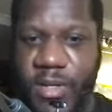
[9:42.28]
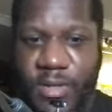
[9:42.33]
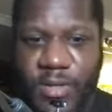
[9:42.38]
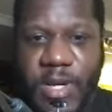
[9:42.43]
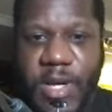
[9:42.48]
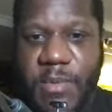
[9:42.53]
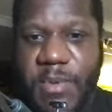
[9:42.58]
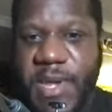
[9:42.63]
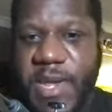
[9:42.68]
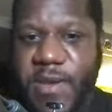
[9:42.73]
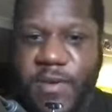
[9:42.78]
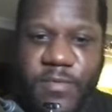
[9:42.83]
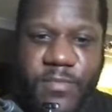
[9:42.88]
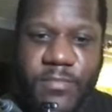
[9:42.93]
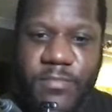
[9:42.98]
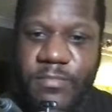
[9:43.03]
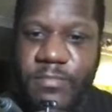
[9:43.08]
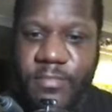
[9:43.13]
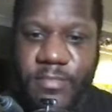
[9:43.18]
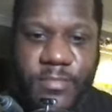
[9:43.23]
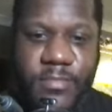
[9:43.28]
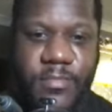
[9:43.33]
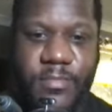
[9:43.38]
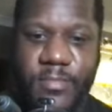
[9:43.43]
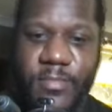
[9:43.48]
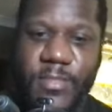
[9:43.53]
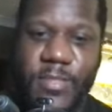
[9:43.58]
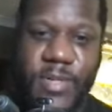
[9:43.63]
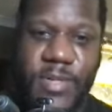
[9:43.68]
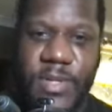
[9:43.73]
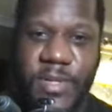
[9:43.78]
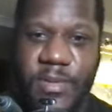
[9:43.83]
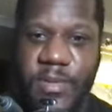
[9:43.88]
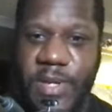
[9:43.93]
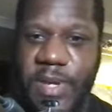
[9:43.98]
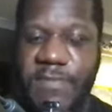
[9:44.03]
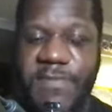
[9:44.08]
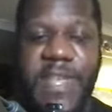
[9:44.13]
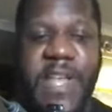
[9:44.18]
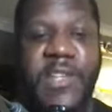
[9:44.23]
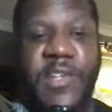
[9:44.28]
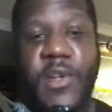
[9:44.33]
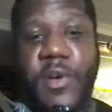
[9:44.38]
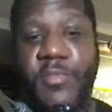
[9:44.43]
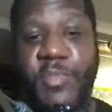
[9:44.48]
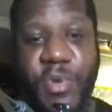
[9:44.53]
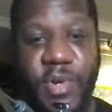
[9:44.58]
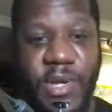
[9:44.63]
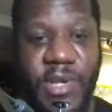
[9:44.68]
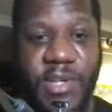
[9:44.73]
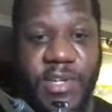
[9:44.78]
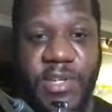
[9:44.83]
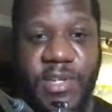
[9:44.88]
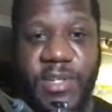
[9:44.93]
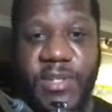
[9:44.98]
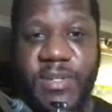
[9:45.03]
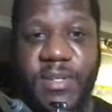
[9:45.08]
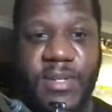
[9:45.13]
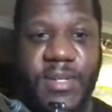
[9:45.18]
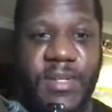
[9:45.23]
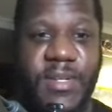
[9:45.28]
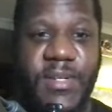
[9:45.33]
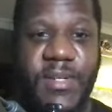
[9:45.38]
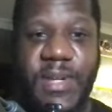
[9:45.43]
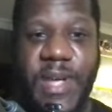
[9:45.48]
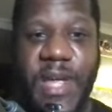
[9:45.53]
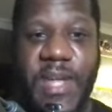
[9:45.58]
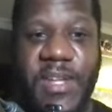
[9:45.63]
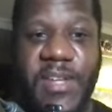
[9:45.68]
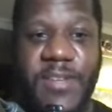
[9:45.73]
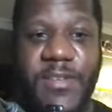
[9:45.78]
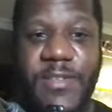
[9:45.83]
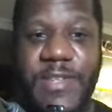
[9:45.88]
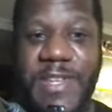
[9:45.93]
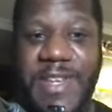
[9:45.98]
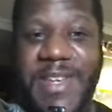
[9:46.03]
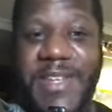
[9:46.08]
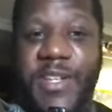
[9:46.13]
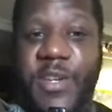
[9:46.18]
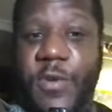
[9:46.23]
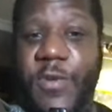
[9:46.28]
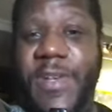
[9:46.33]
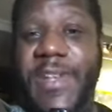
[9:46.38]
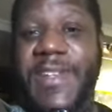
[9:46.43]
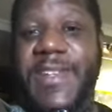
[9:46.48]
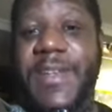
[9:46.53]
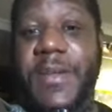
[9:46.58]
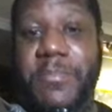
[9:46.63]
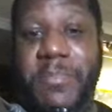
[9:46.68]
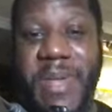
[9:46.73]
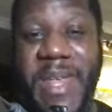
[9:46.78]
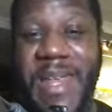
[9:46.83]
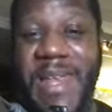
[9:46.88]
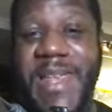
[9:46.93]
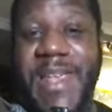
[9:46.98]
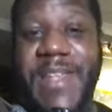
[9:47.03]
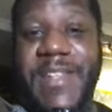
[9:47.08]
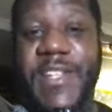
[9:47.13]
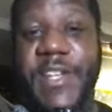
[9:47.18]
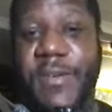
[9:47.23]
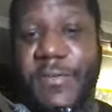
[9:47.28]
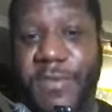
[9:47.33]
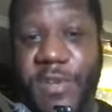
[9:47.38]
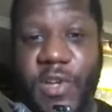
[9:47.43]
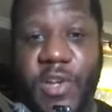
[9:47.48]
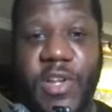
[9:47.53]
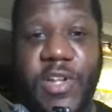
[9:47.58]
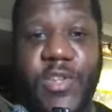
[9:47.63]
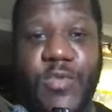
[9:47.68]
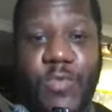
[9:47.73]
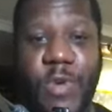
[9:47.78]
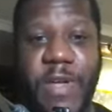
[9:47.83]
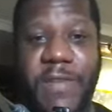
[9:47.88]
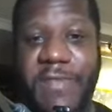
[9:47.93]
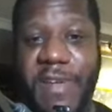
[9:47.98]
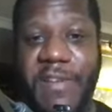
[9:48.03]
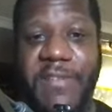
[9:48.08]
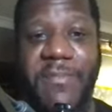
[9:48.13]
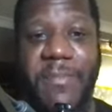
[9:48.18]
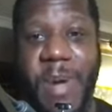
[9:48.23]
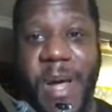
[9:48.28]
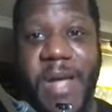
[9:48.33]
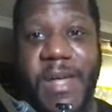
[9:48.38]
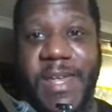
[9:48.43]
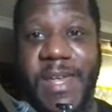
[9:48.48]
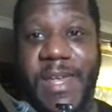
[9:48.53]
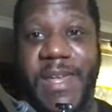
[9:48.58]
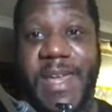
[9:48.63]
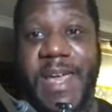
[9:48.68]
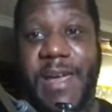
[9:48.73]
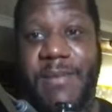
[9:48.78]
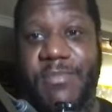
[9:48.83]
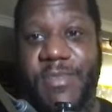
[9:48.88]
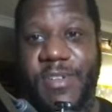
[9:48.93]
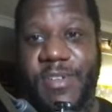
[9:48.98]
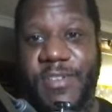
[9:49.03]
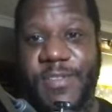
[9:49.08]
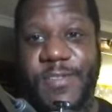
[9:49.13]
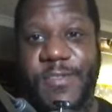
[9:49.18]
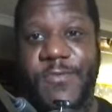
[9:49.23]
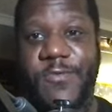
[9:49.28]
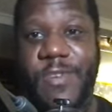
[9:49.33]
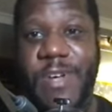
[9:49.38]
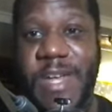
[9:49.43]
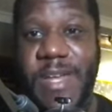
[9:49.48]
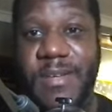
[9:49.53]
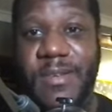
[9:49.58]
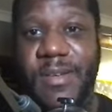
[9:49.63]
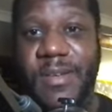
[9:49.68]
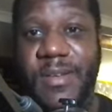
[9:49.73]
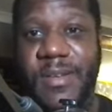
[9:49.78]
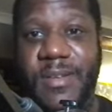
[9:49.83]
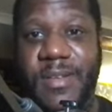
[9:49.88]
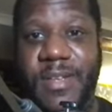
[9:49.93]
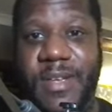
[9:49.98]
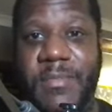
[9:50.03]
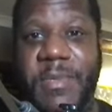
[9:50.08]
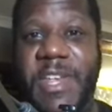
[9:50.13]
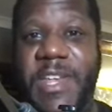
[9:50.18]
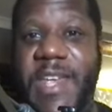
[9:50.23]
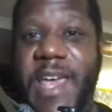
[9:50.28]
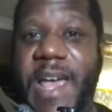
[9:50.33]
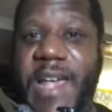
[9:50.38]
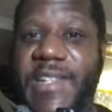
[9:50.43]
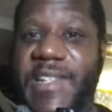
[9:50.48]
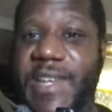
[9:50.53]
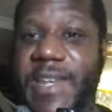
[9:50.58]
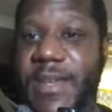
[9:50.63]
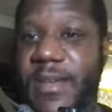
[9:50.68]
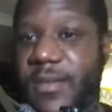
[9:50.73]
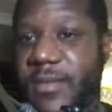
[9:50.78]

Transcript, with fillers: I mean, if that's not bullish, and you don't see this going into the billions of dollars worth of market cap, right? I mean, Kazi,